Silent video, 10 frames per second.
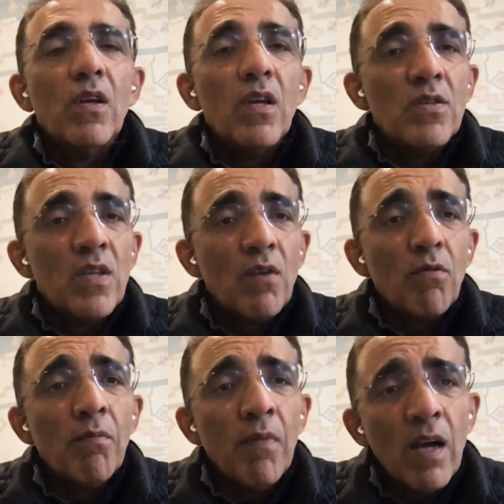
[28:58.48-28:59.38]
is a
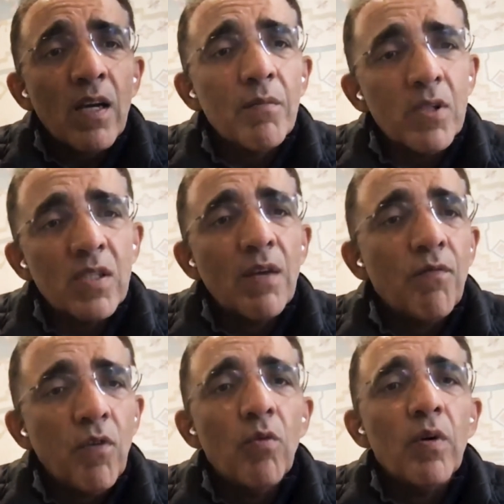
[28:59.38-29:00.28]
remarkable
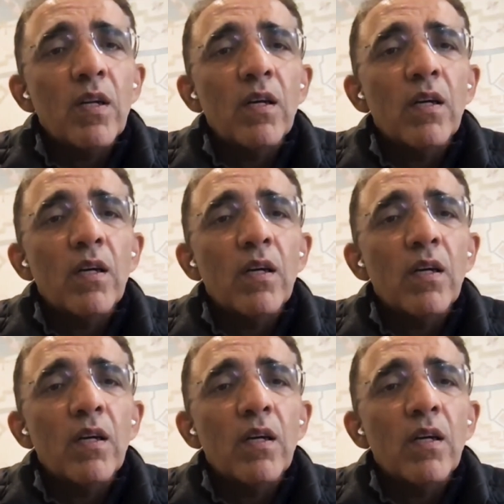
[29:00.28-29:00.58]
step forward.